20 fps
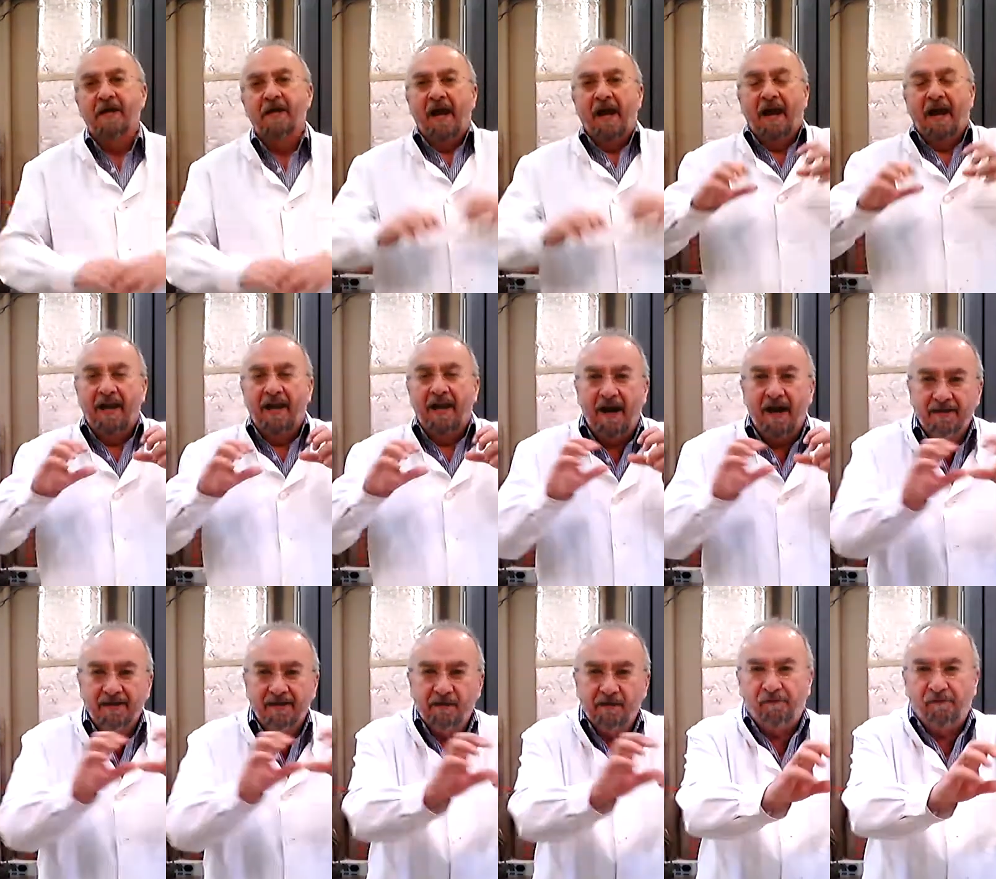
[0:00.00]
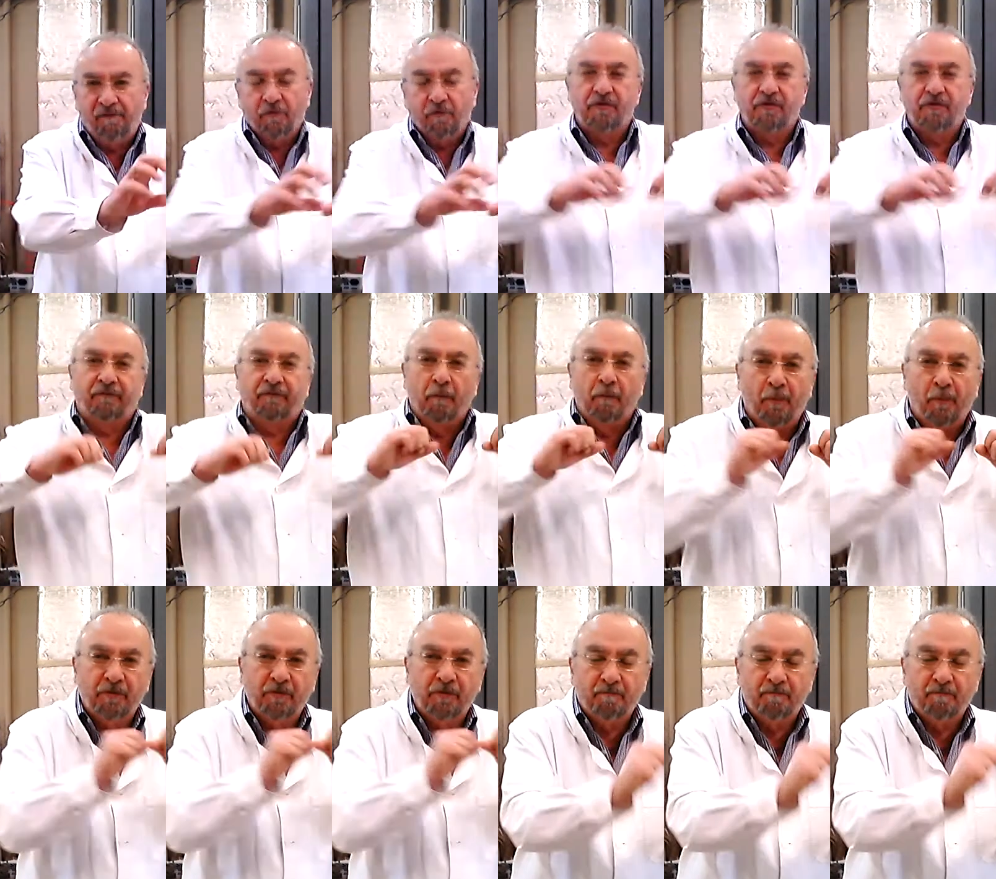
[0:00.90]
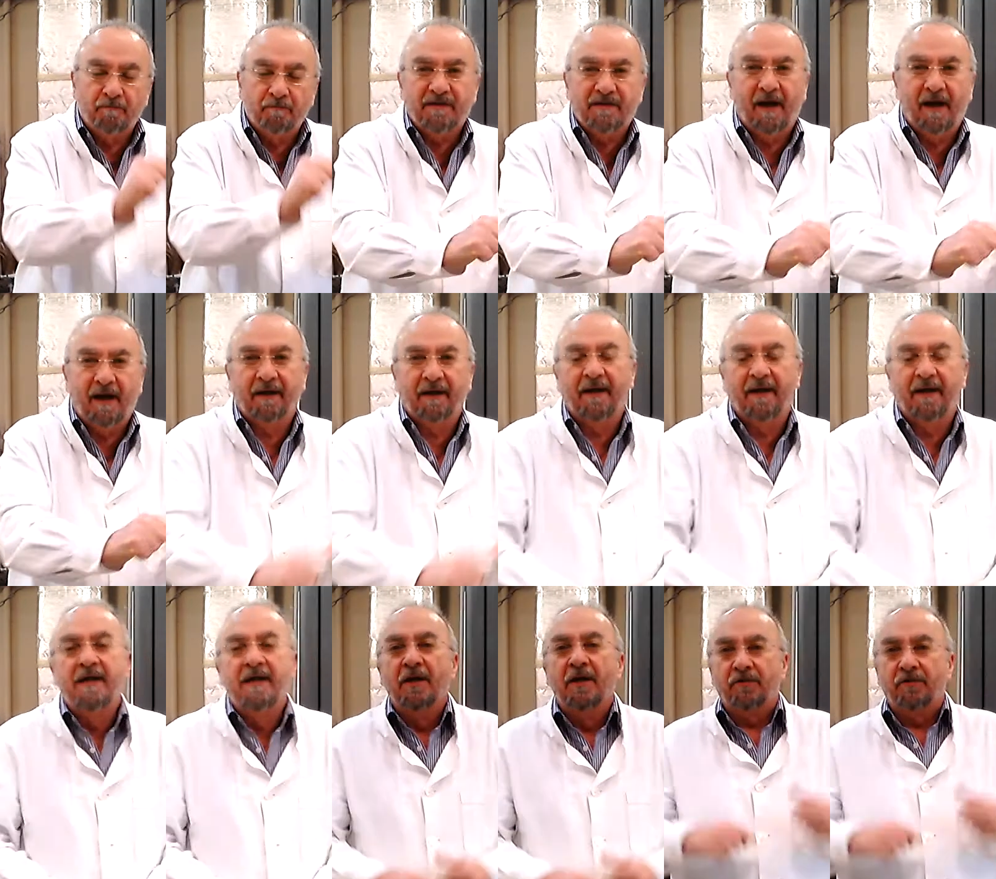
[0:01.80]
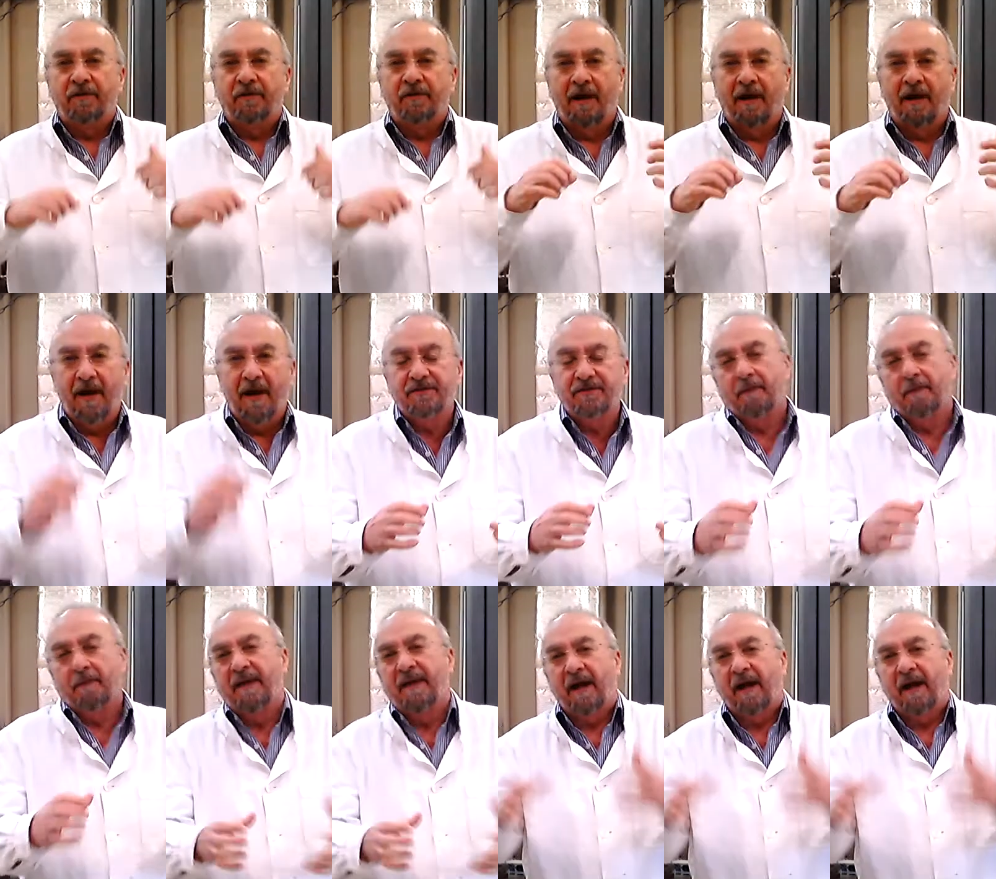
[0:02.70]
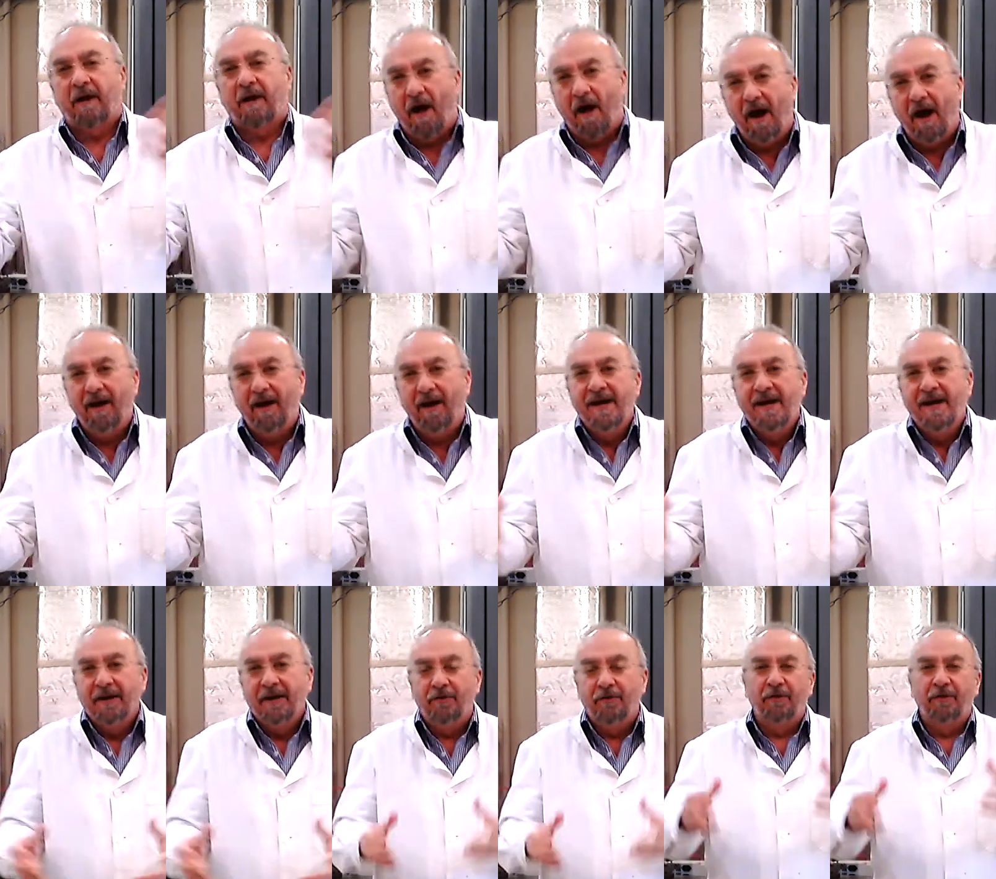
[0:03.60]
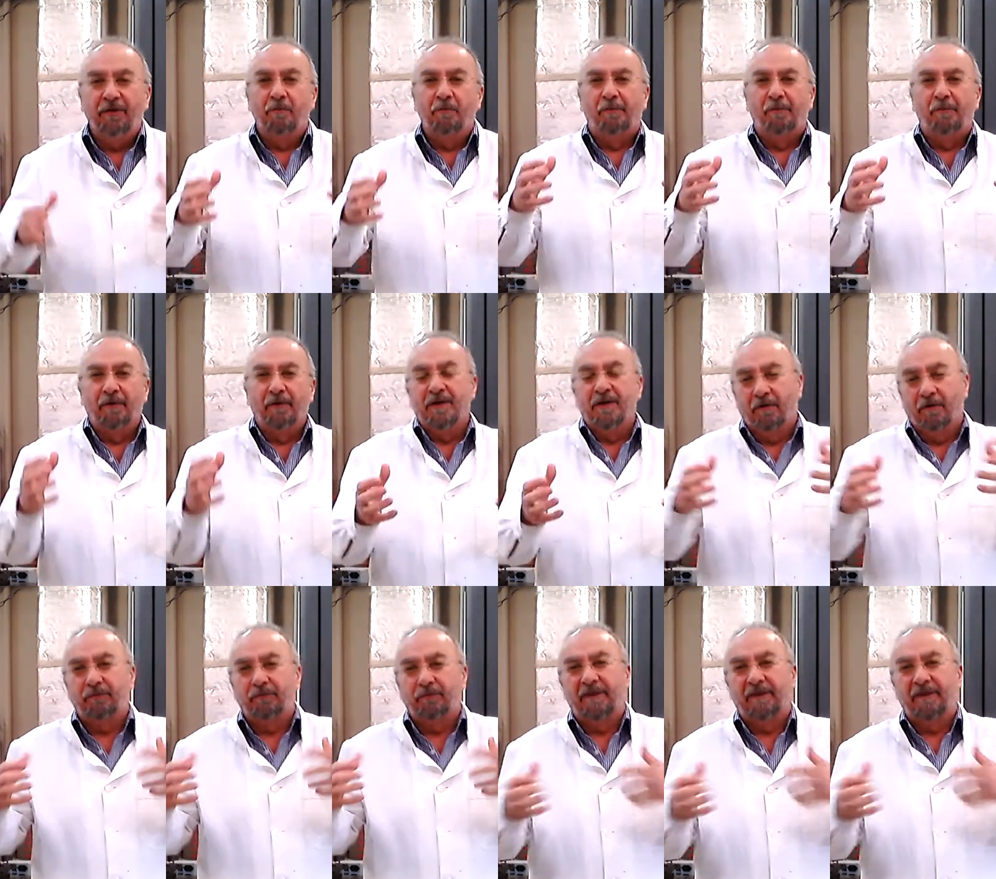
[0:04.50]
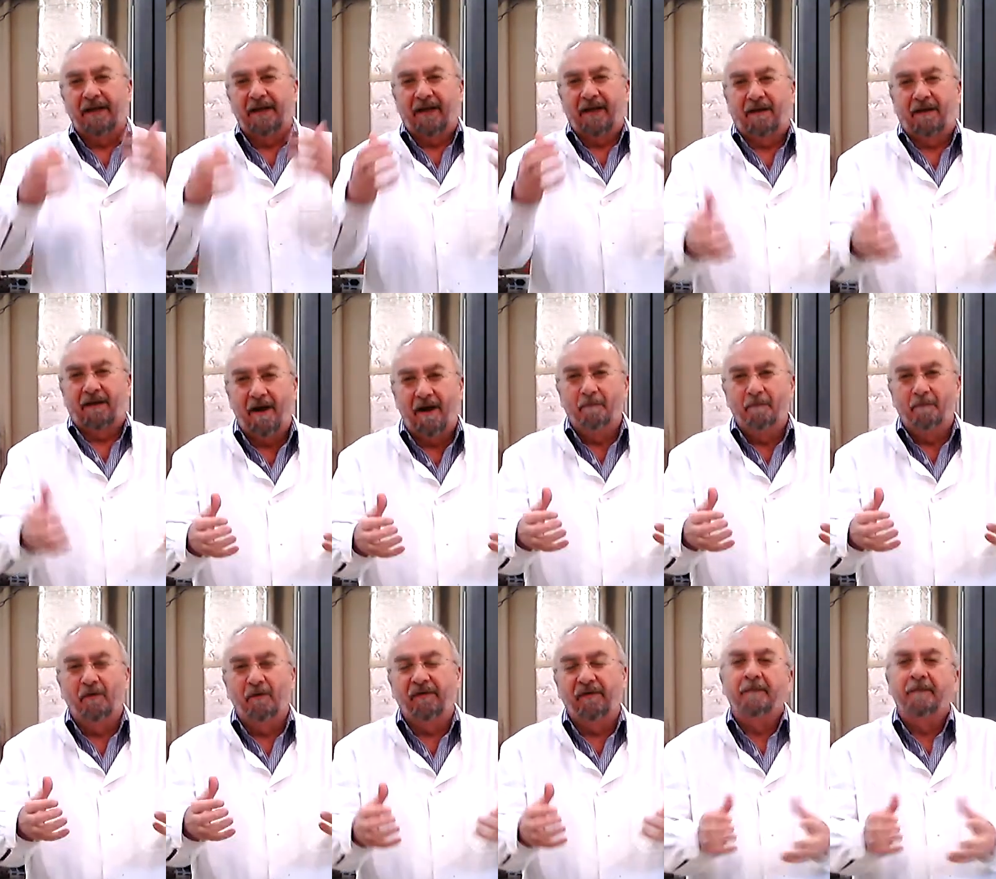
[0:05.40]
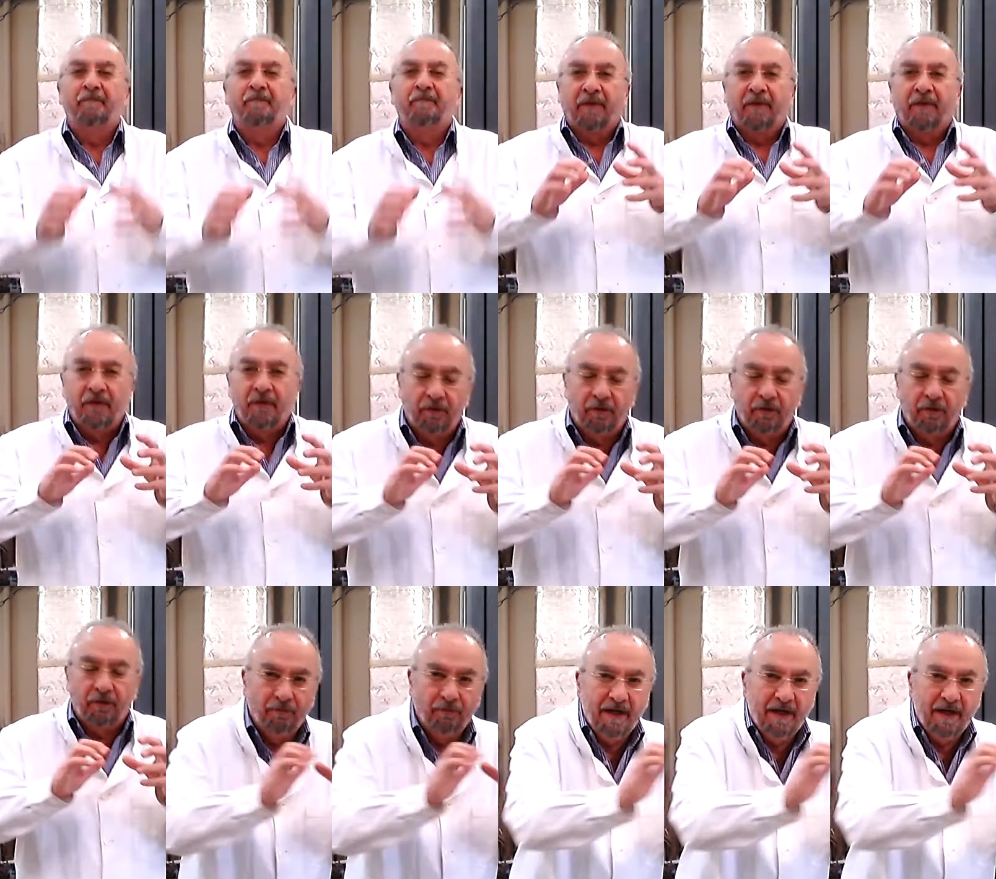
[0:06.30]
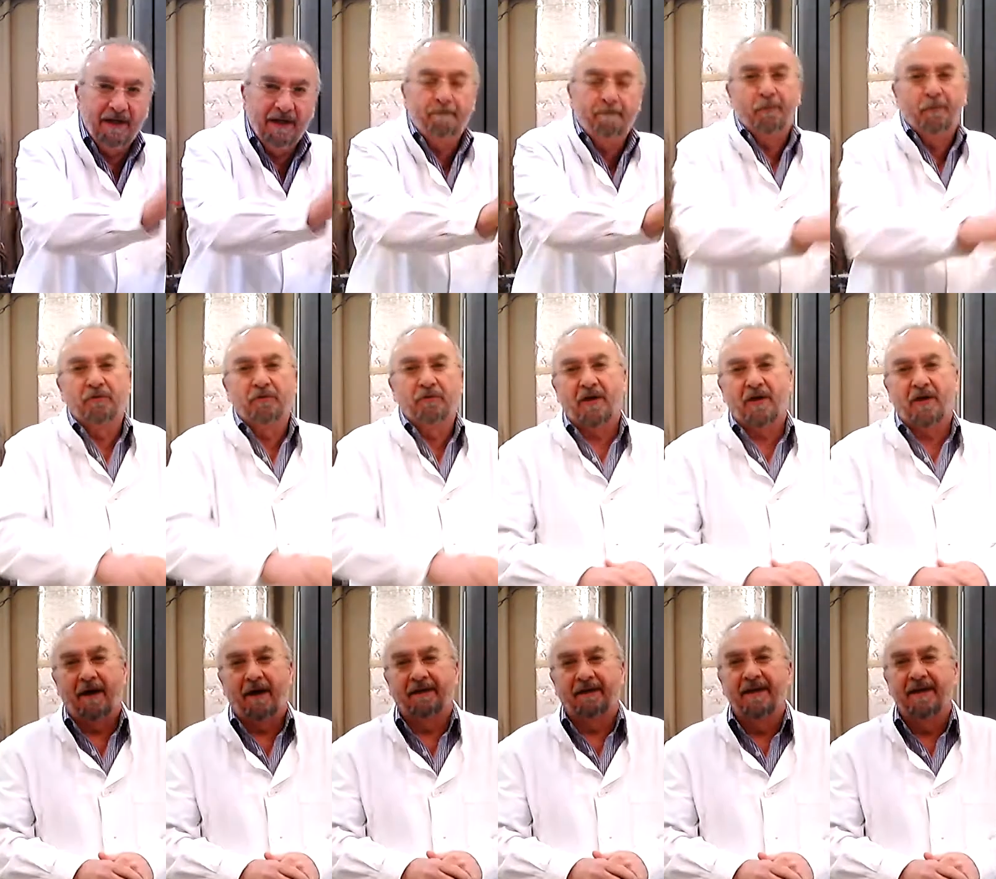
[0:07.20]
a larger force. You have to push much harder. So the larger, a car, you need to pull, in order to get the car moving, you need to really push hard.